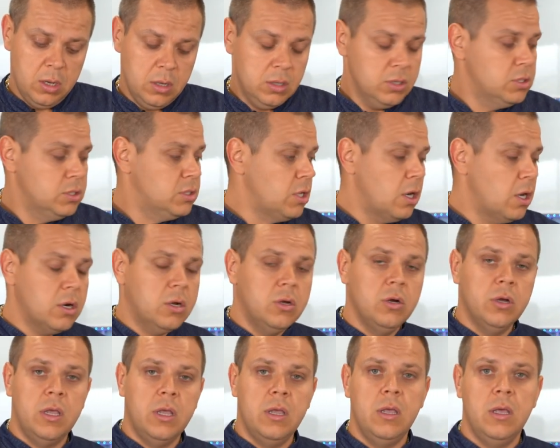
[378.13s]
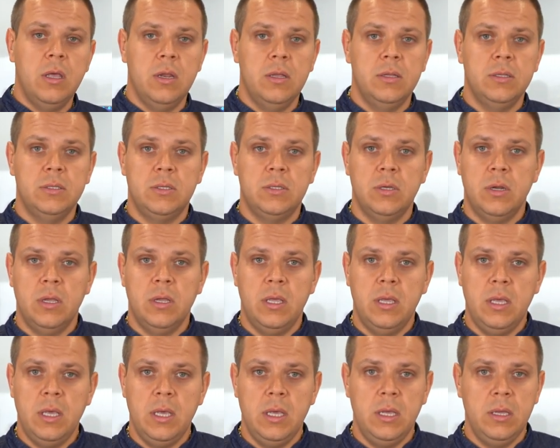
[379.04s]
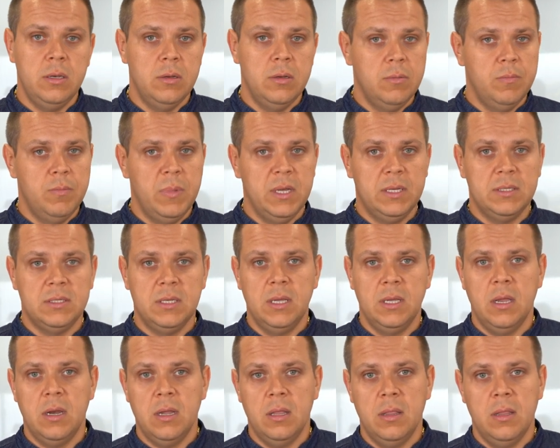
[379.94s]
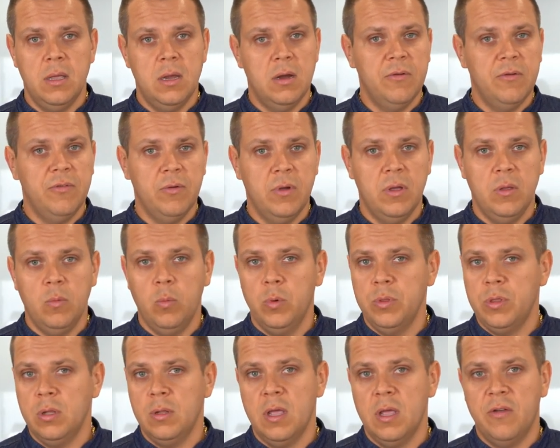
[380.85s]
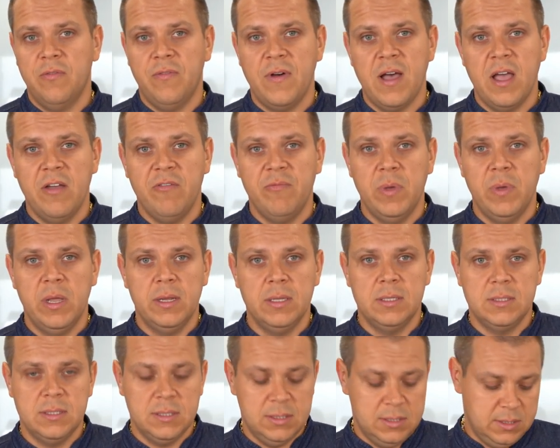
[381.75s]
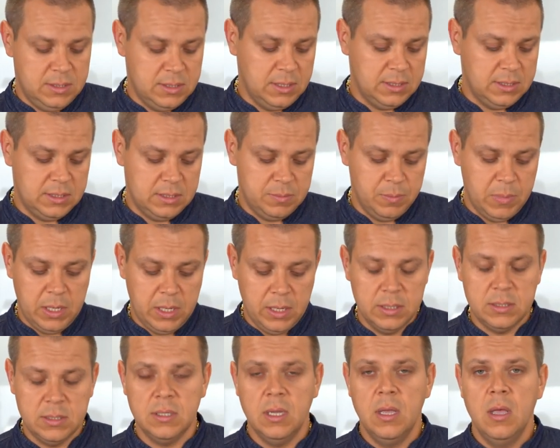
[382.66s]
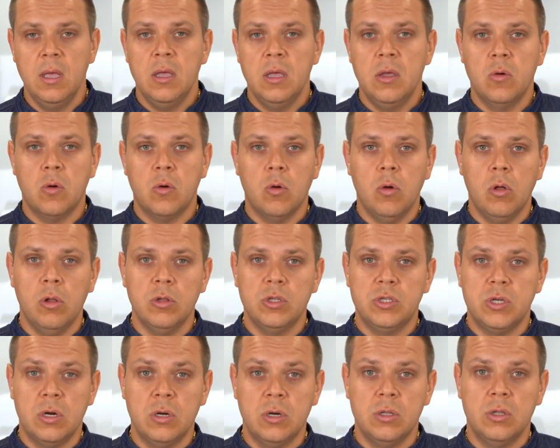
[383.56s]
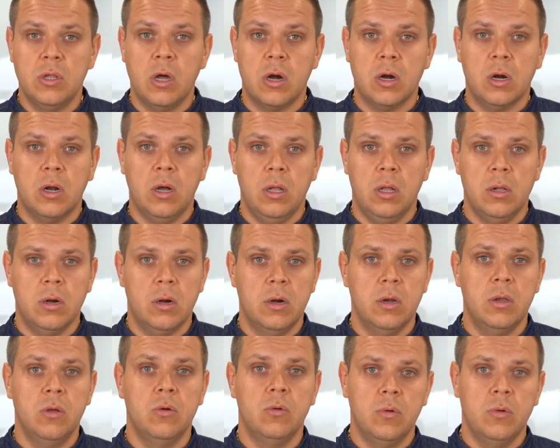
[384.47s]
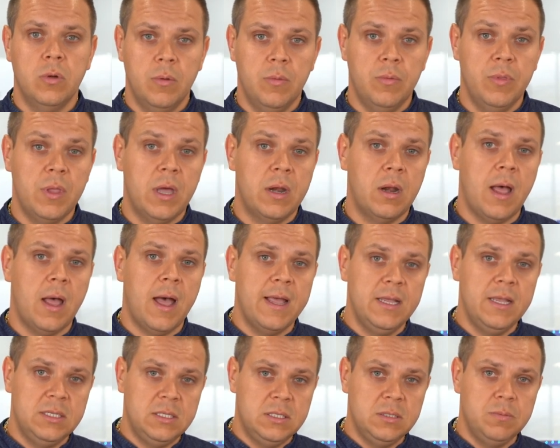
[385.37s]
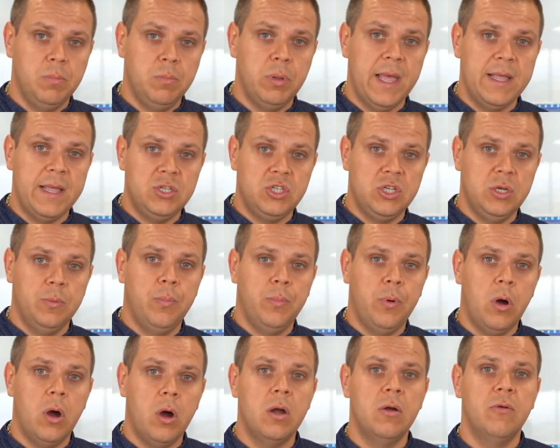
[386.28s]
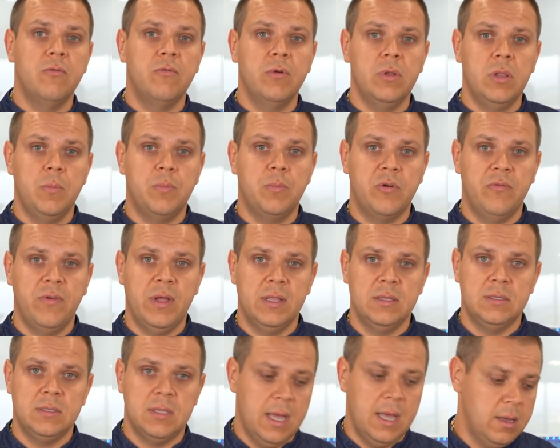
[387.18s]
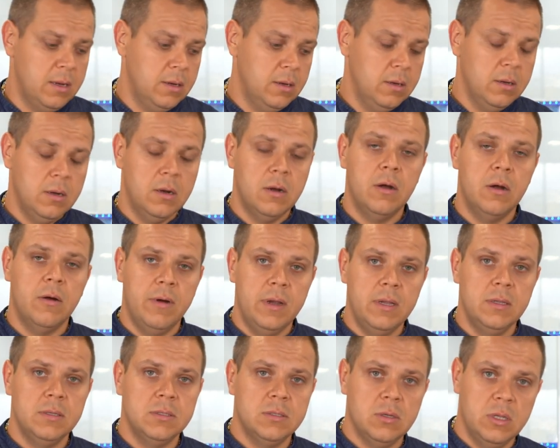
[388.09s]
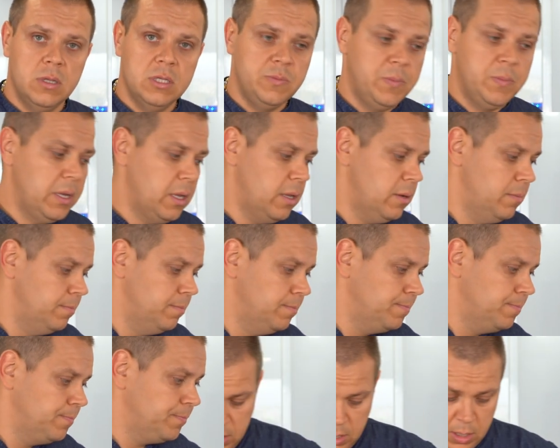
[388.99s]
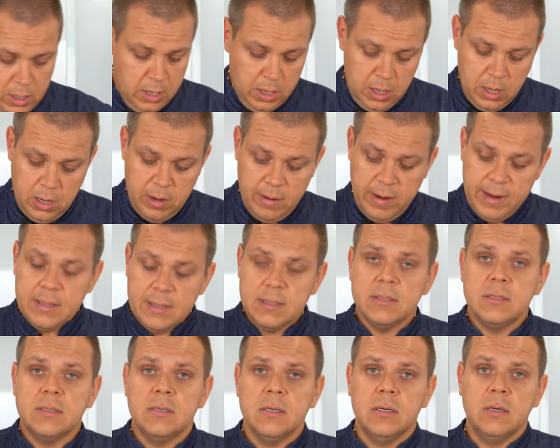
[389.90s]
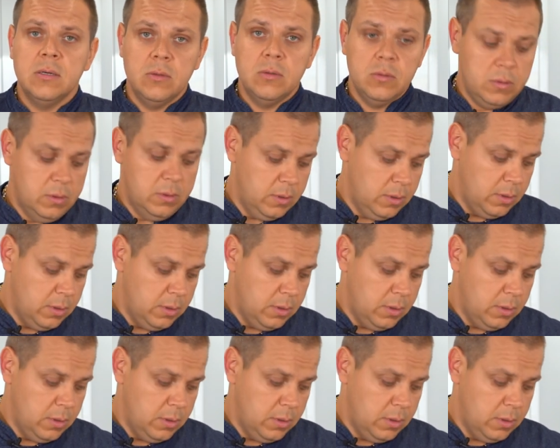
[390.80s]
start cooking it into the heat, mixing it in there, and within like 5 minutes, 6 minutes, it will all turn dark color on you. That ice blanching part really prevents that. All right, so let's begin. All right, so